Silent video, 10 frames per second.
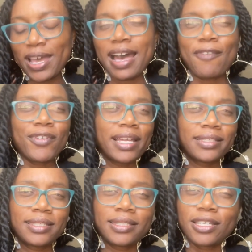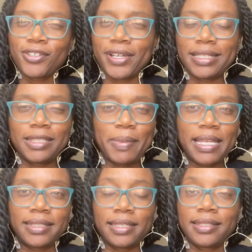I feel like this is a great
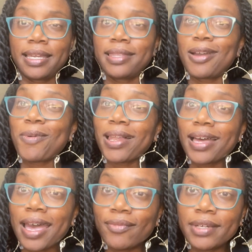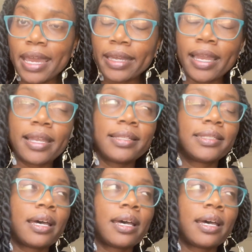space to say that while I have decades